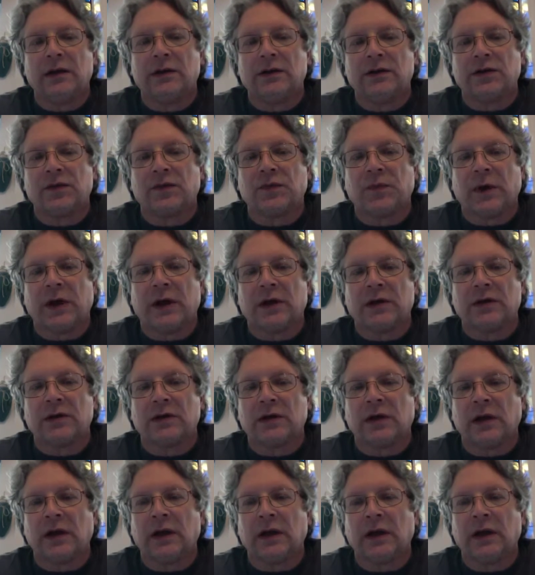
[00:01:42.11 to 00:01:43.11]
has
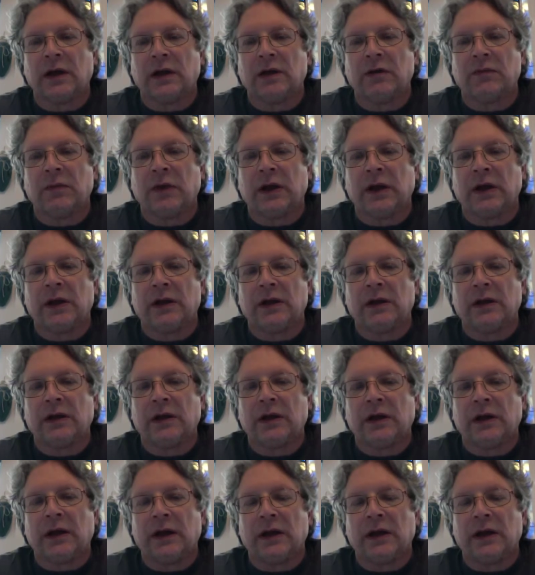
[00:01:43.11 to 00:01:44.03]
especially been